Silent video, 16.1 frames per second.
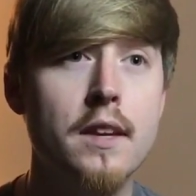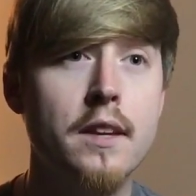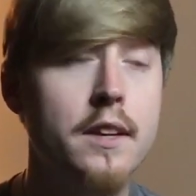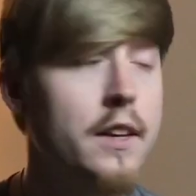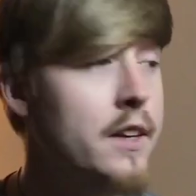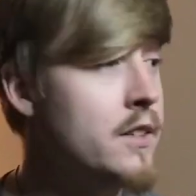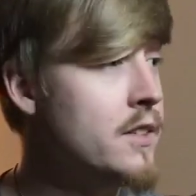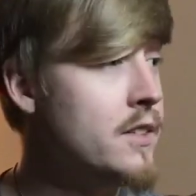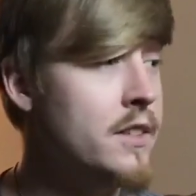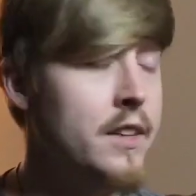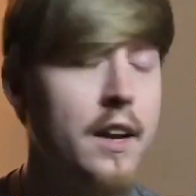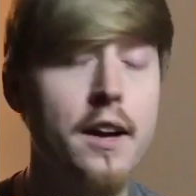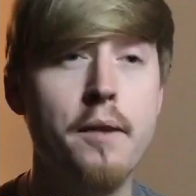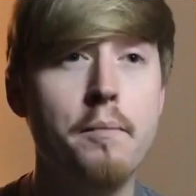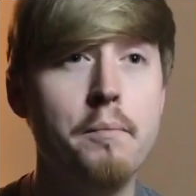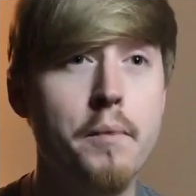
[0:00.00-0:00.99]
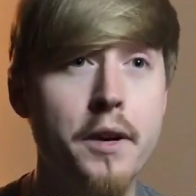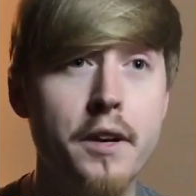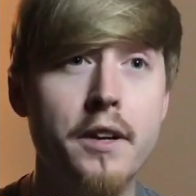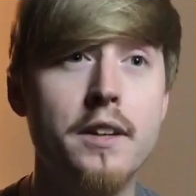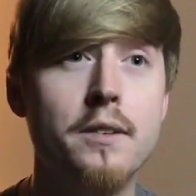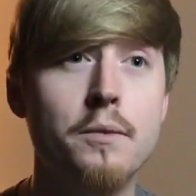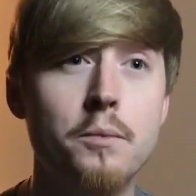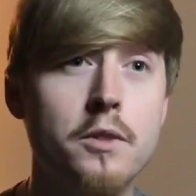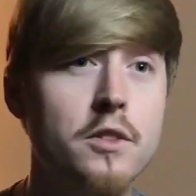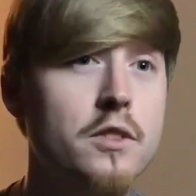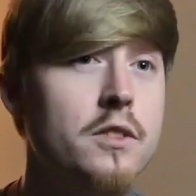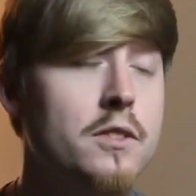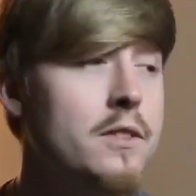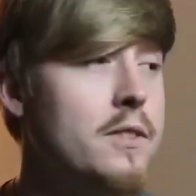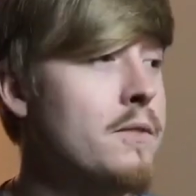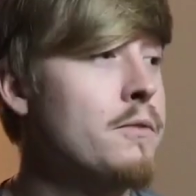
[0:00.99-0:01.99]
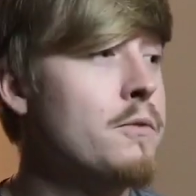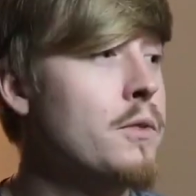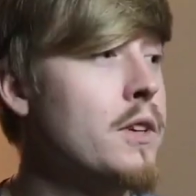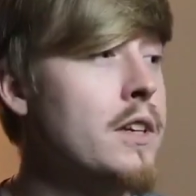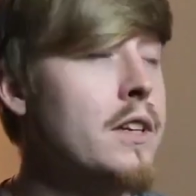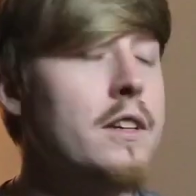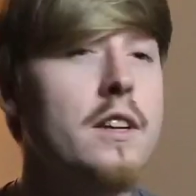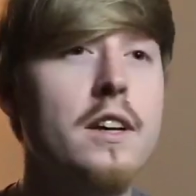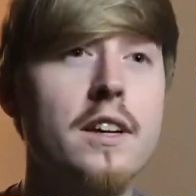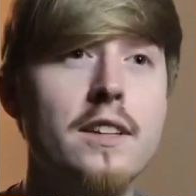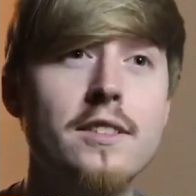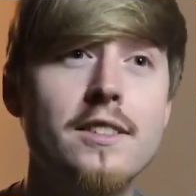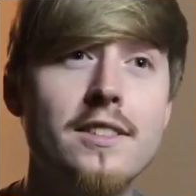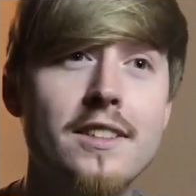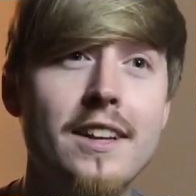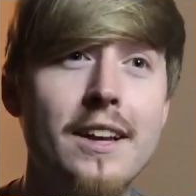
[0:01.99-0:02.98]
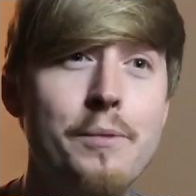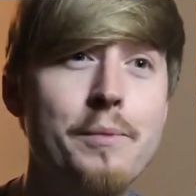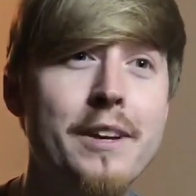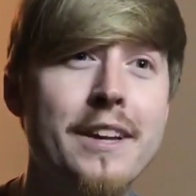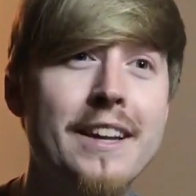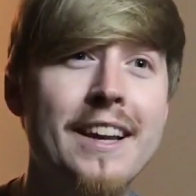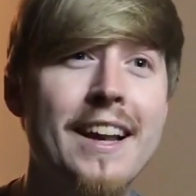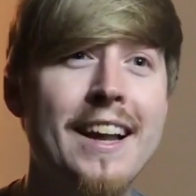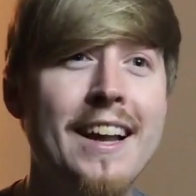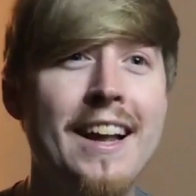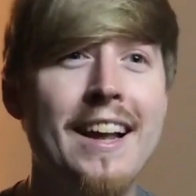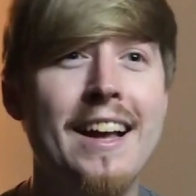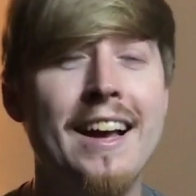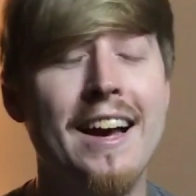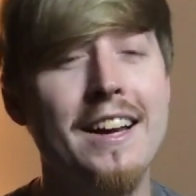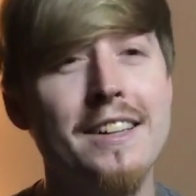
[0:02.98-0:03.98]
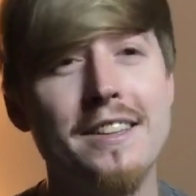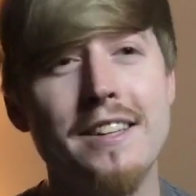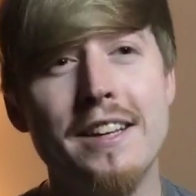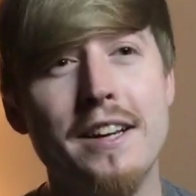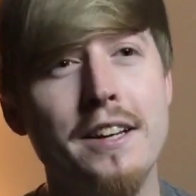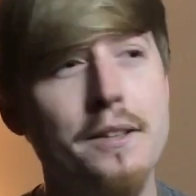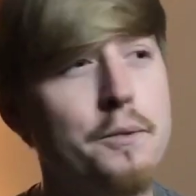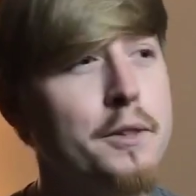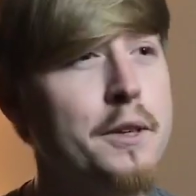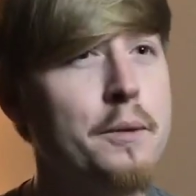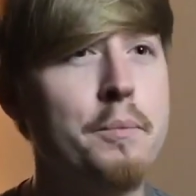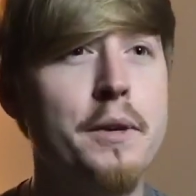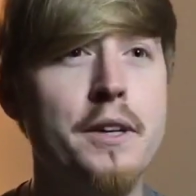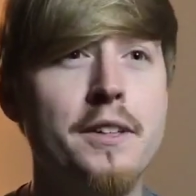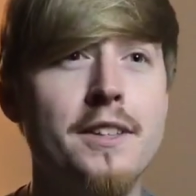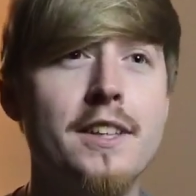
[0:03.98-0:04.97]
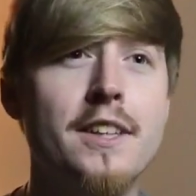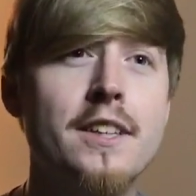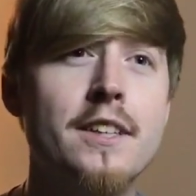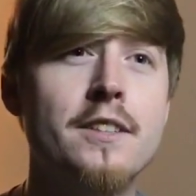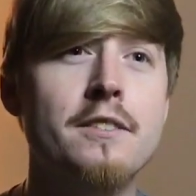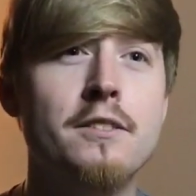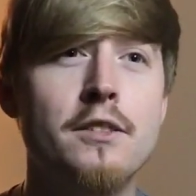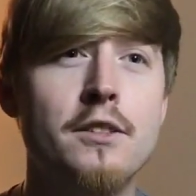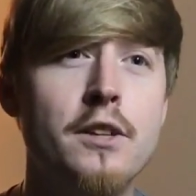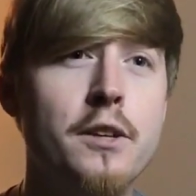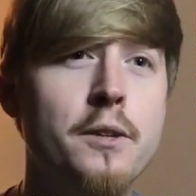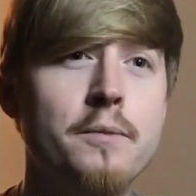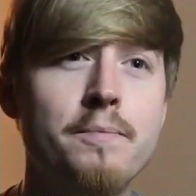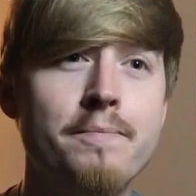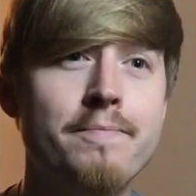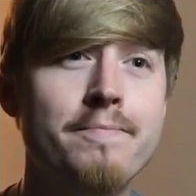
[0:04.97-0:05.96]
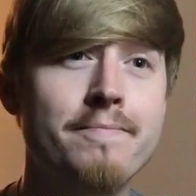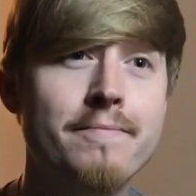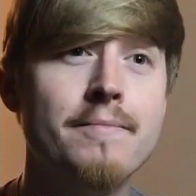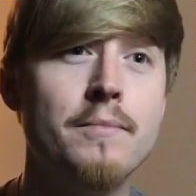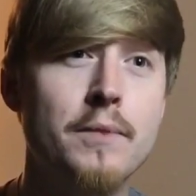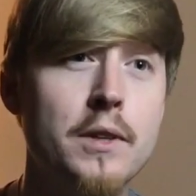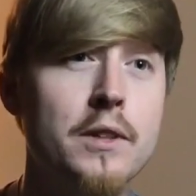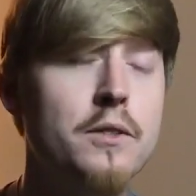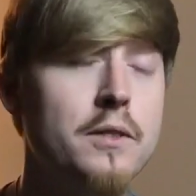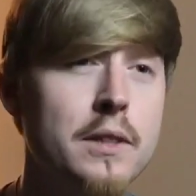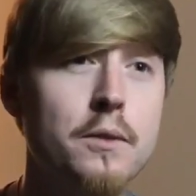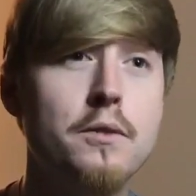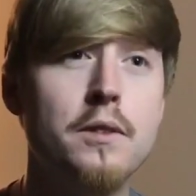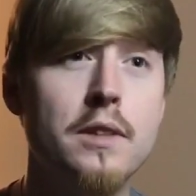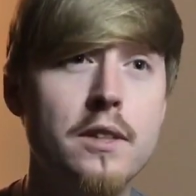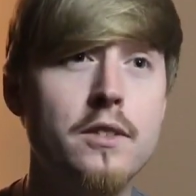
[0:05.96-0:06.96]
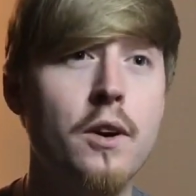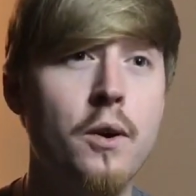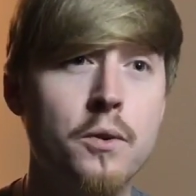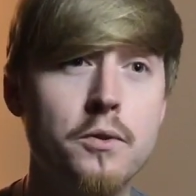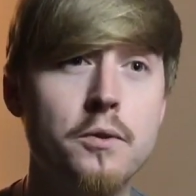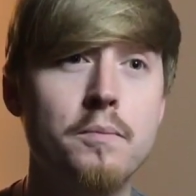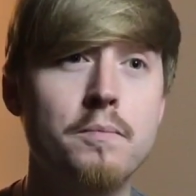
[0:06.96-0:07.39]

Yes, and I'm married, which is freaking nuts. I mean, I didn't think I'd ever get married again. You know, it's awesome.